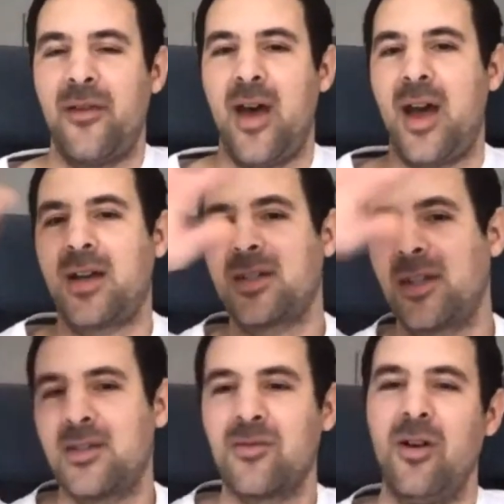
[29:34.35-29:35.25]
access
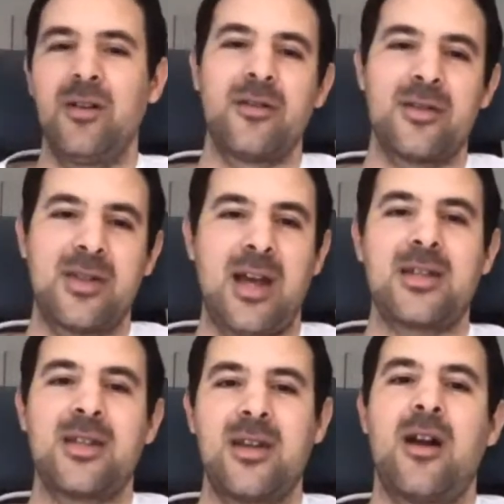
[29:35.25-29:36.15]
to all those
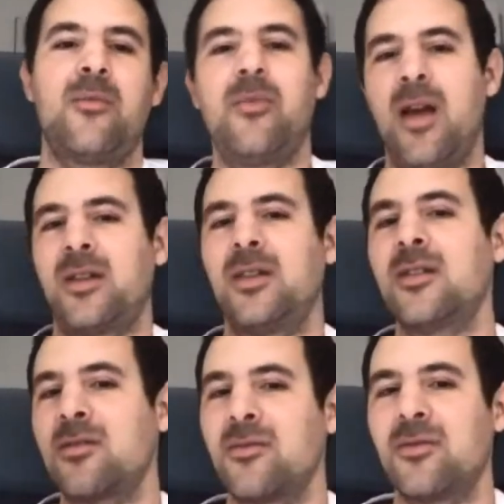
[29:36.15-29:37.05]
DEXs that are plugged
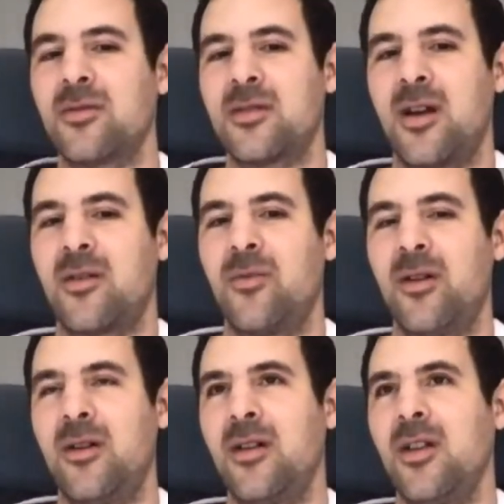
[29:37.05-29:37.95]
into the Starkware.